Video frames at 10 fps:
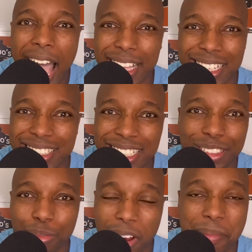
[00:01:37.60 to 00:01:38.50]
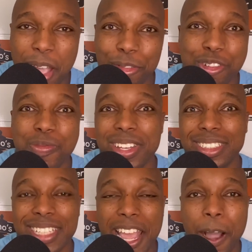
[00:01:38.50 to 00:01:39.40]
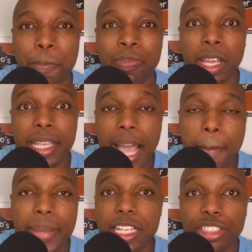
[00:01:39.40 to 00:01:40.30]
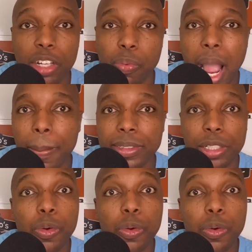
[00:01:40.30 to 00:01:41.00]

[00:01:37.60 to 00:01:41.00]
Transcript: this running back room is now. You got Bijan Robinson,